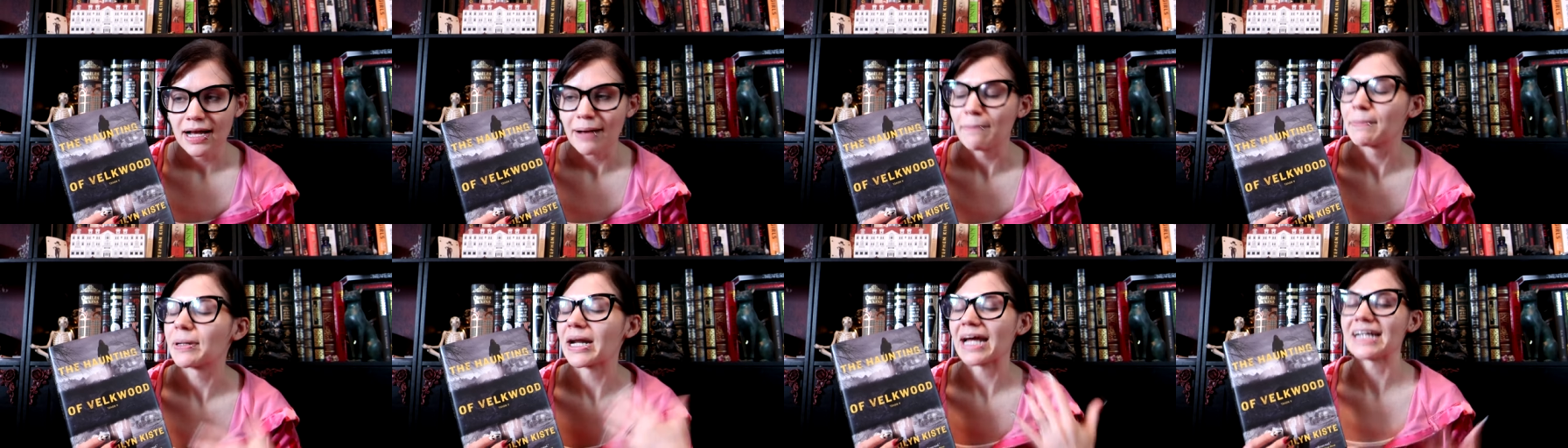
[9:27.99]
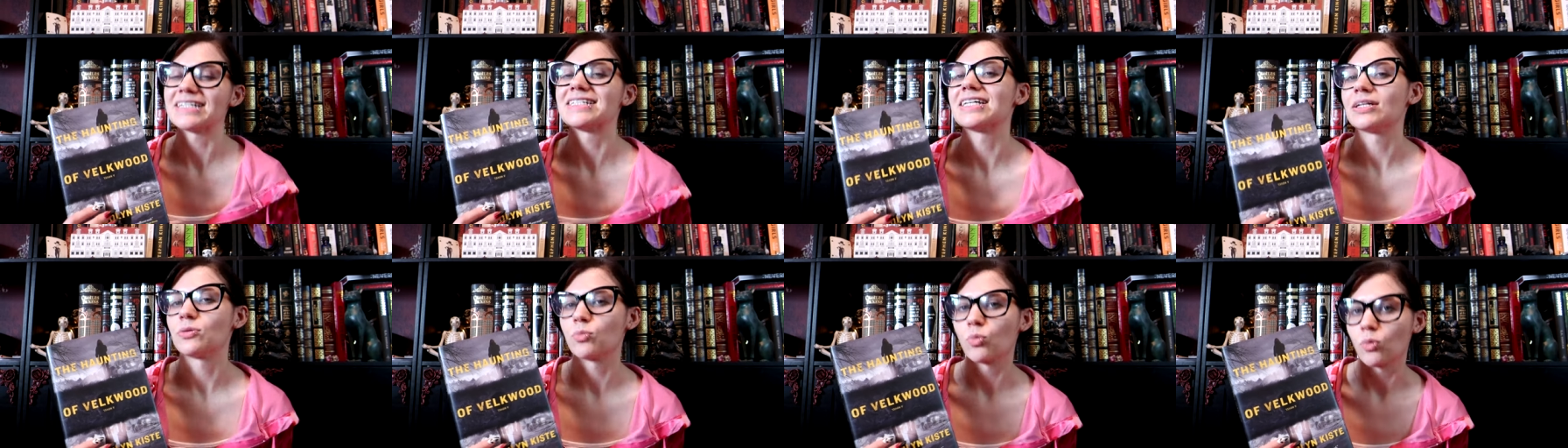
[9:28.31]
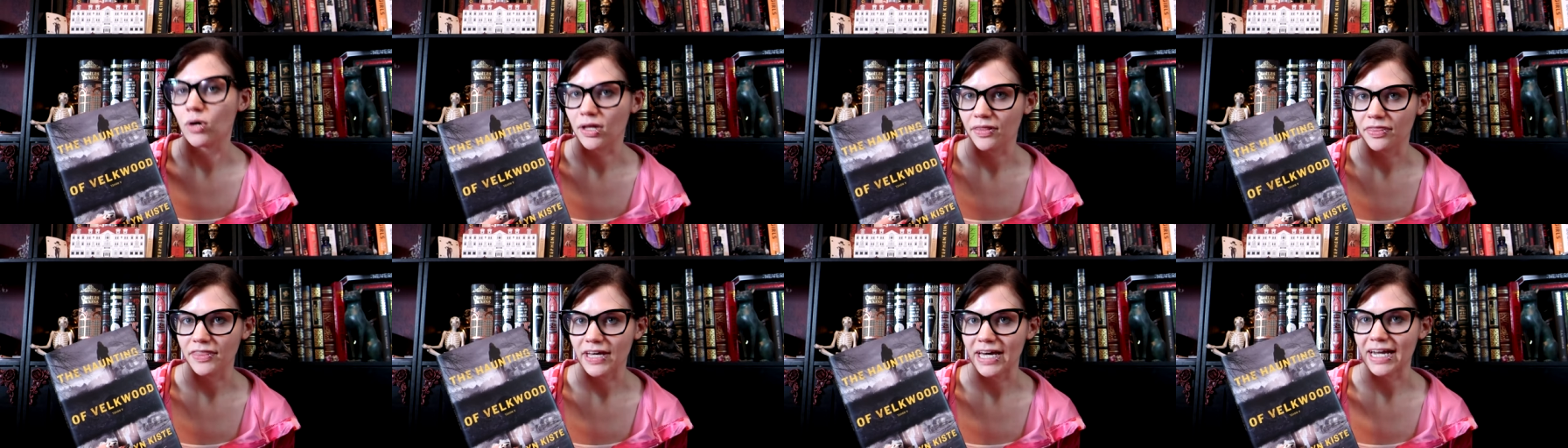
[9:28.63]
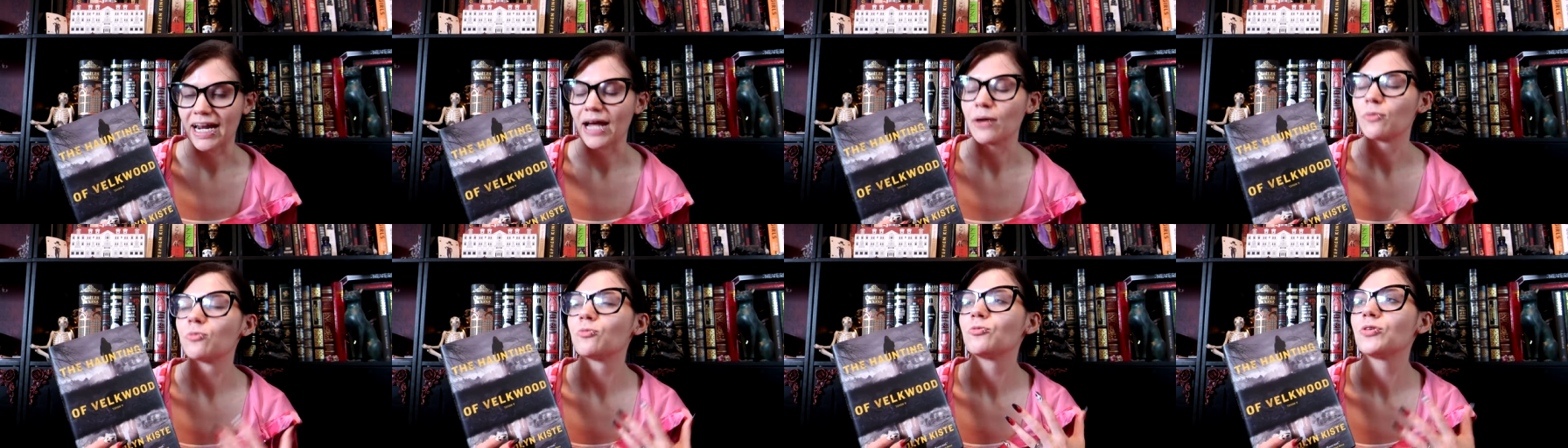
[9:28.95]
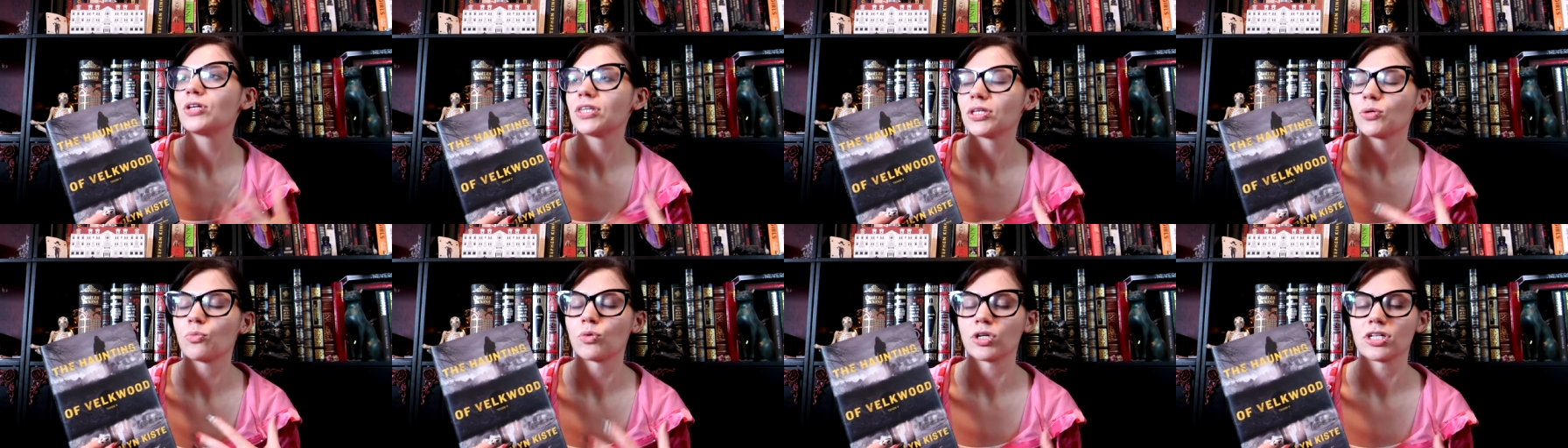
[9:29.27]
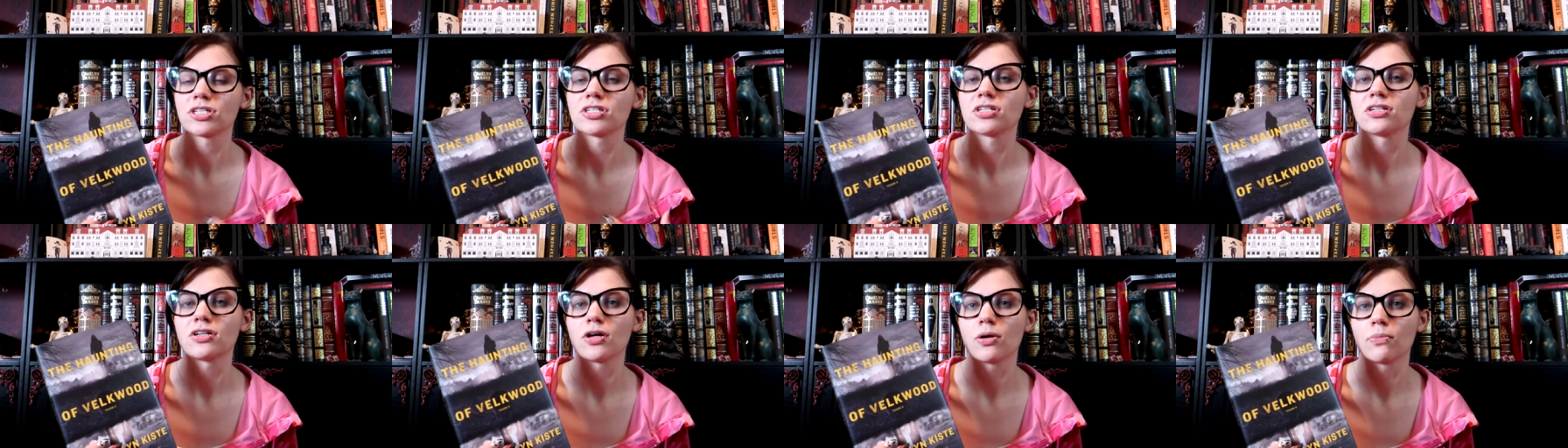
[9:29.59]
But I didn't want that. I really
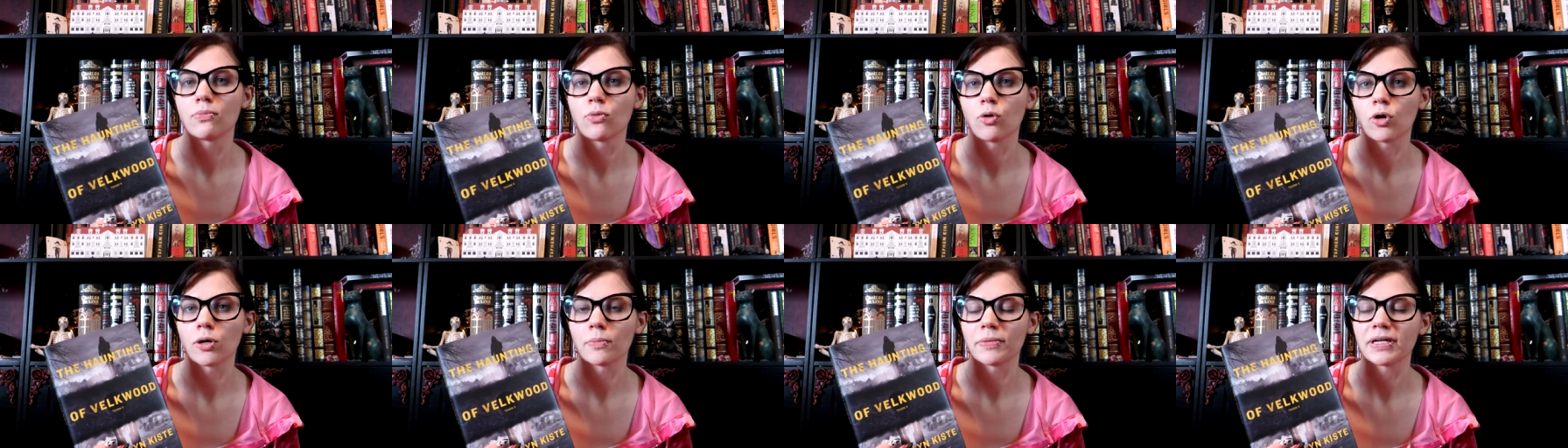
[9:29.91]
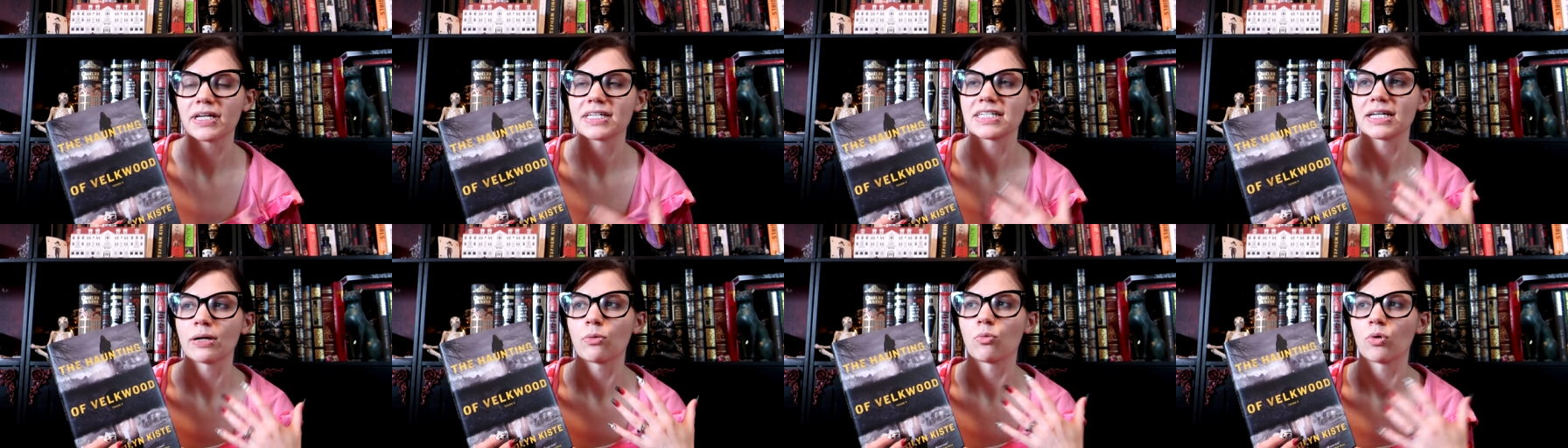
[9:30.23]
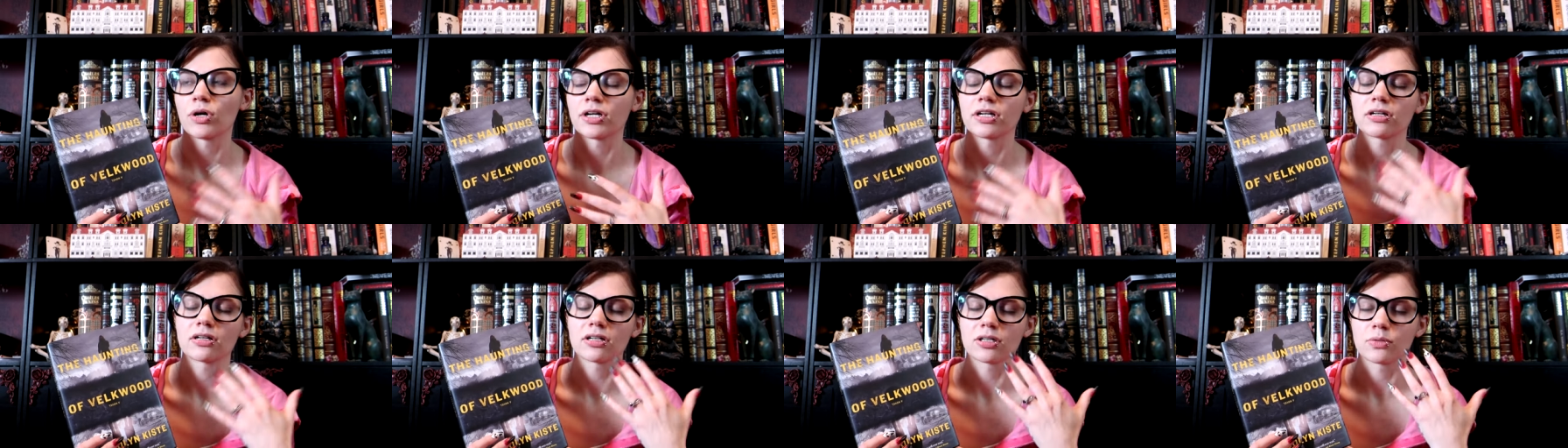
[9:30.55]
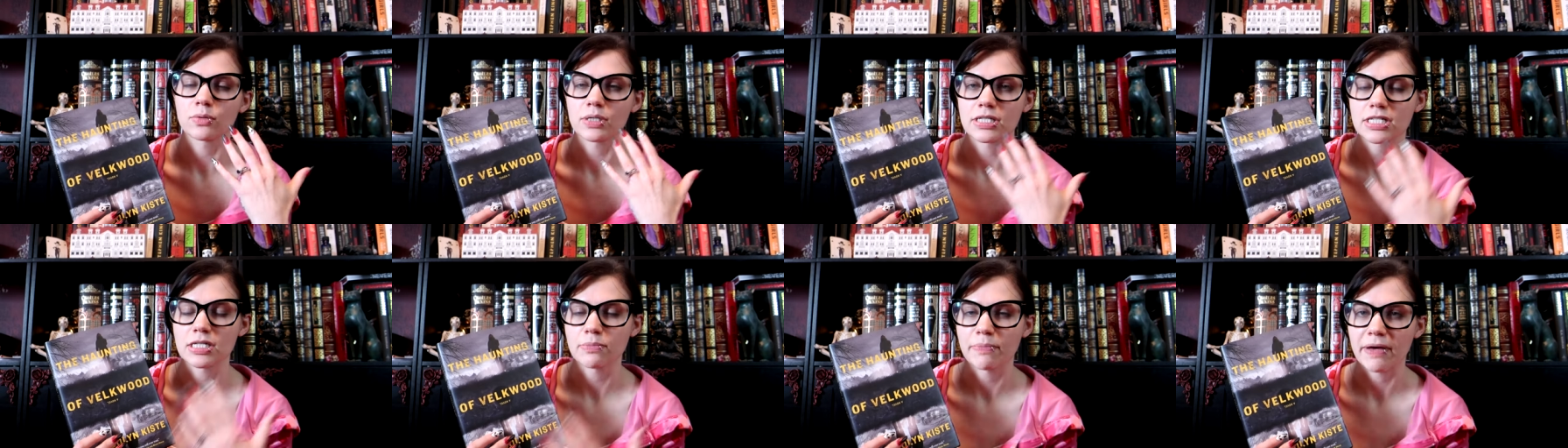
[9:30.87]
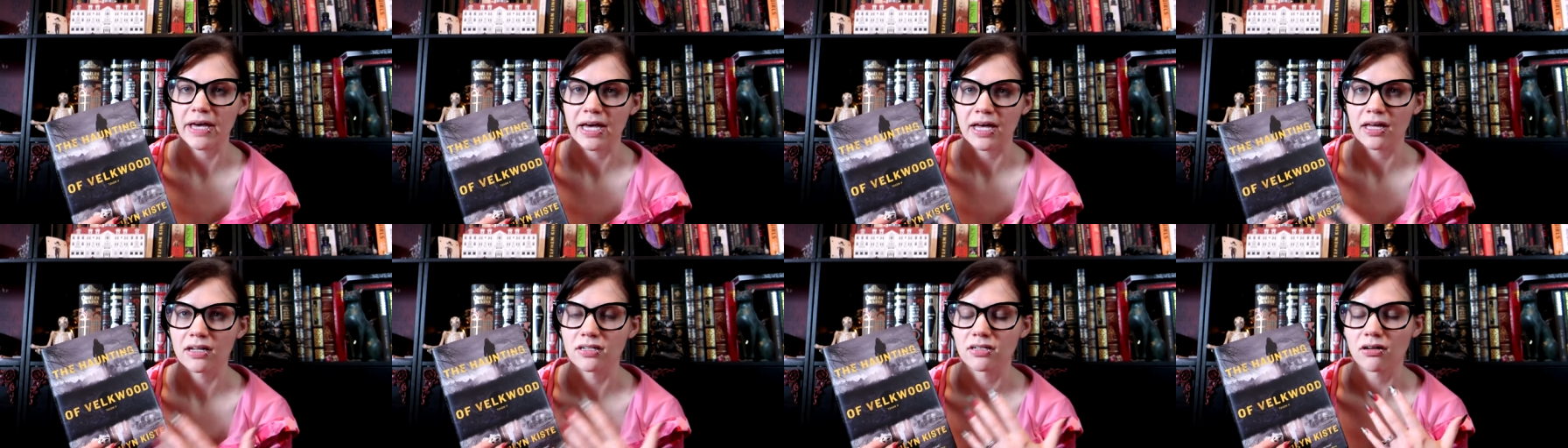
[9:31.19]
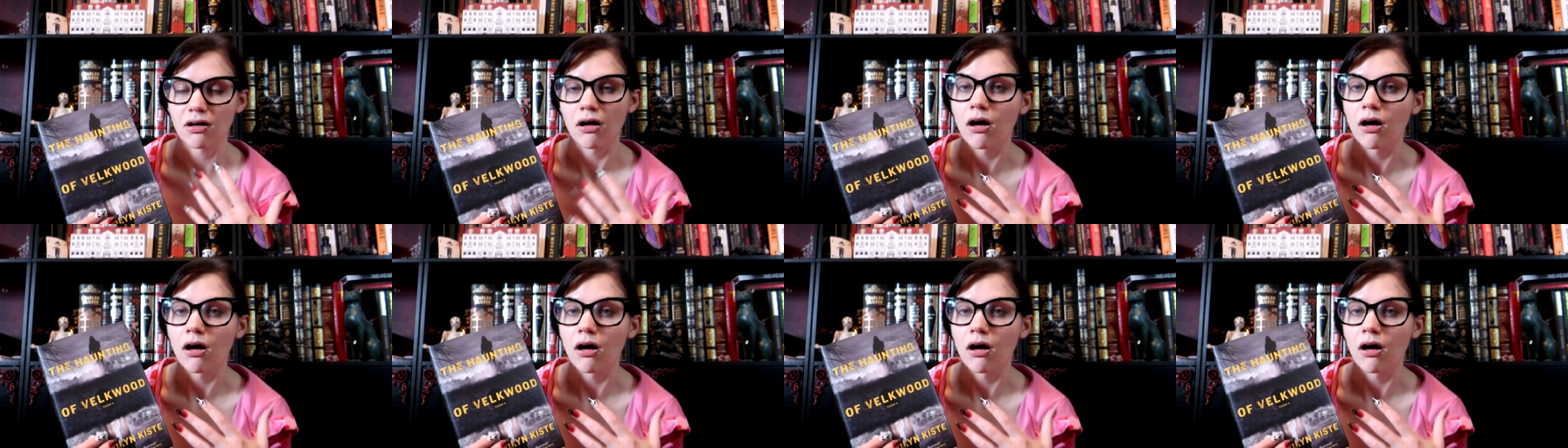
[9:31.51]
wanted to know more because I wanted her to expand